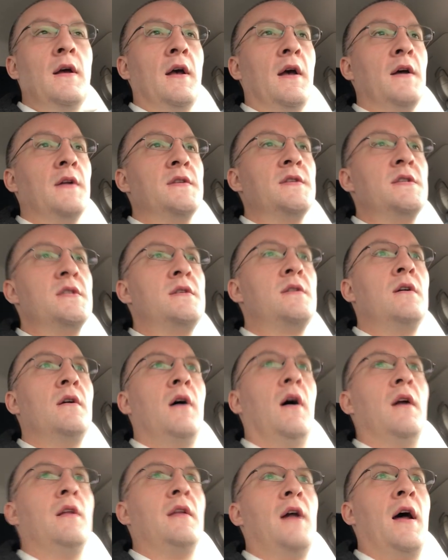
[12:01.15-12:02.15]
It's
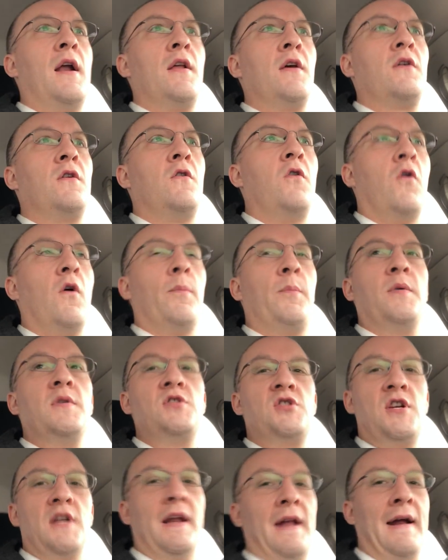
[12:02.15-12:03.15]
a lot of corporate
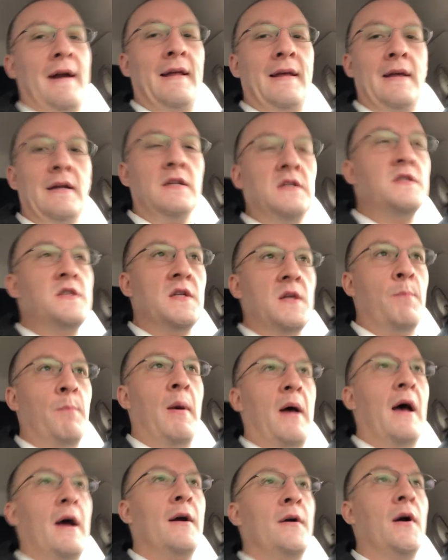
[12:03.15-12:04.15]
shenanigans in the
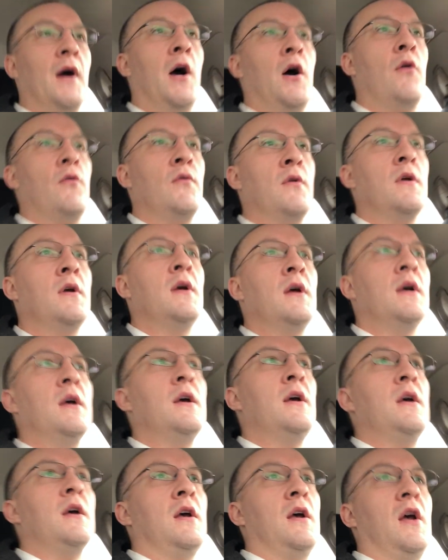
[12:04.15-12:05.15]
background.
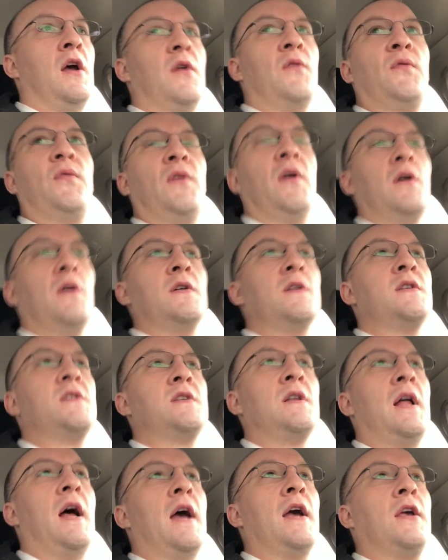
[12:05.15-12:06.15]
It
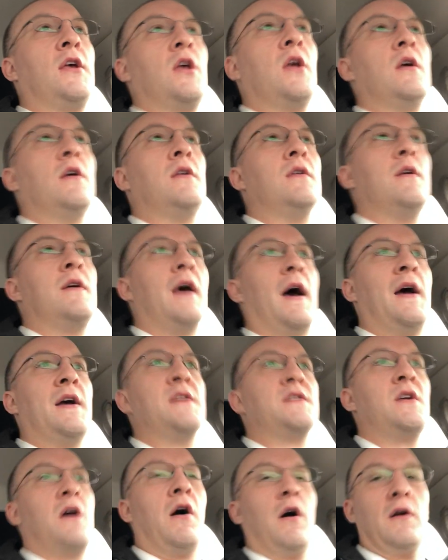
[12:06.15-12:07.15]
feels like you
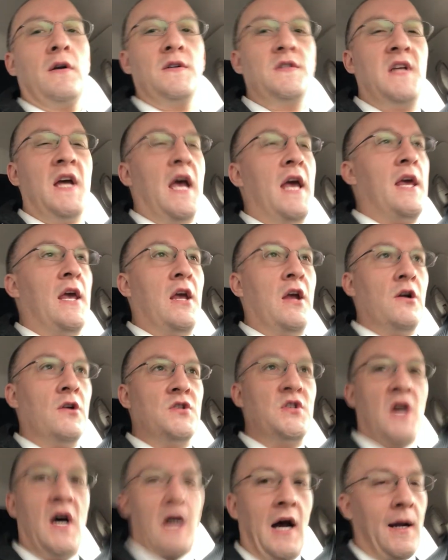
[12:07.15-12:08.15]
guys aren't taking your
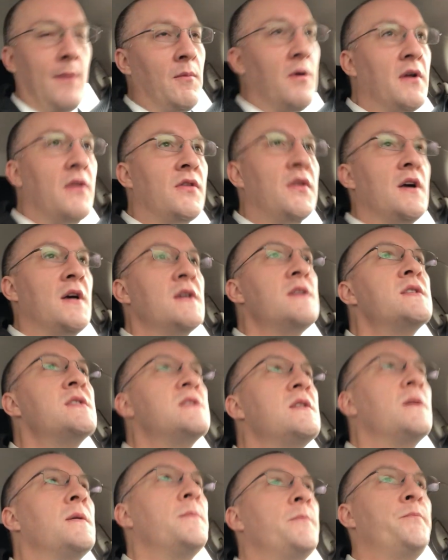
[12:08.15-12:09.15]
time with
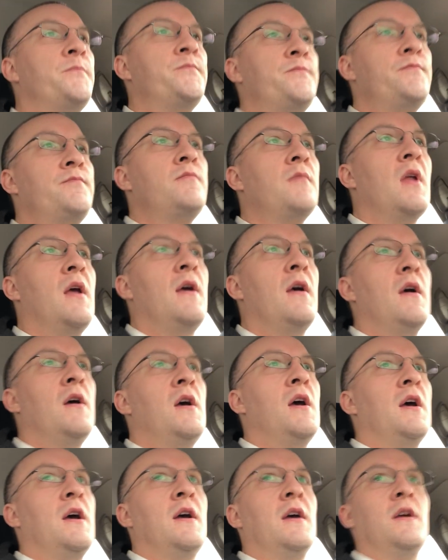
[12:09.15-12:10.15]
this.
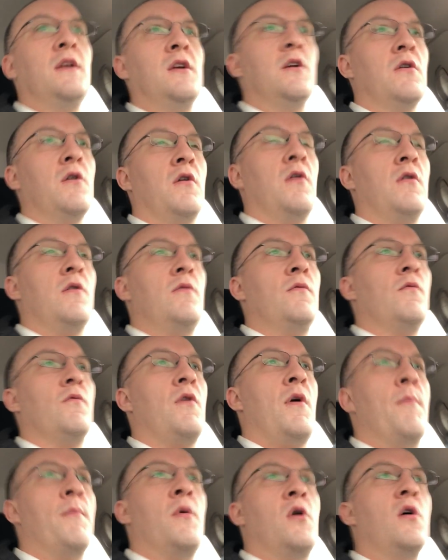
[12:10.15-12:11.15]
You're
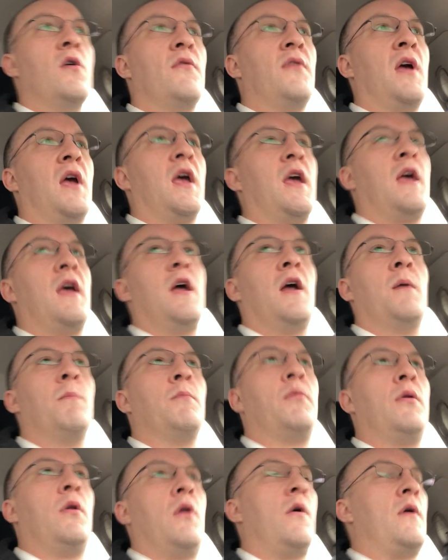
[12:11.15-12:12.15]
removing
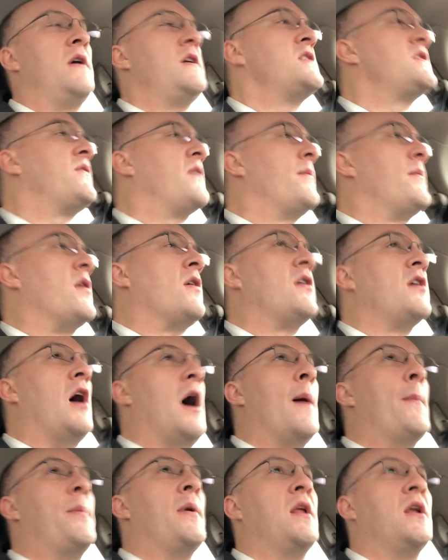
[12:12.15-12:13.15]
employees from your
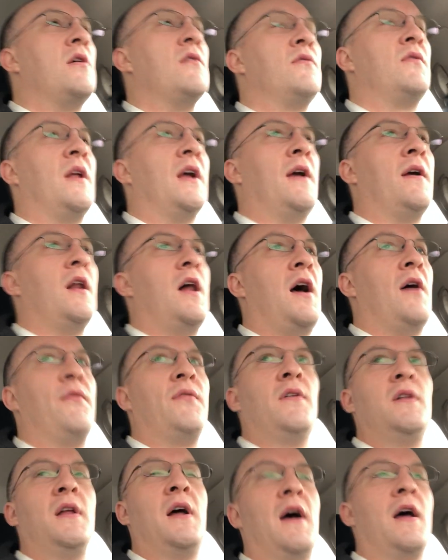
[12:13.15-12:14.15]
company. You've laid off
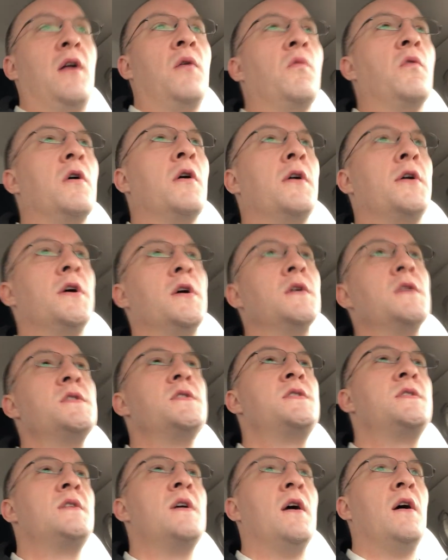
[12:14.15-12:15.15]
a lot of
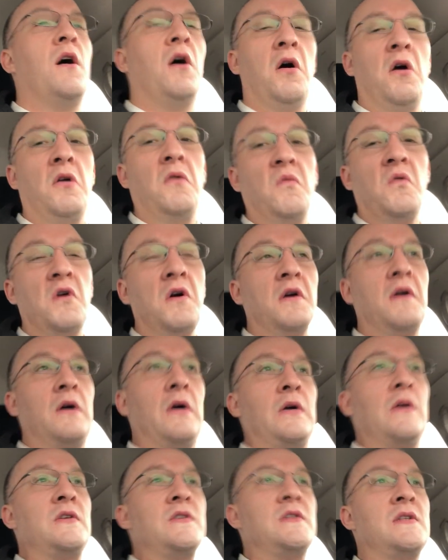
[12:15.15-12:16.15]
workers, hard
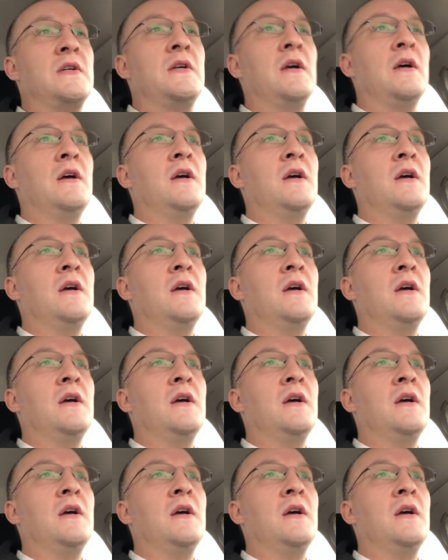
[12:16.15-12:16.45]
workers,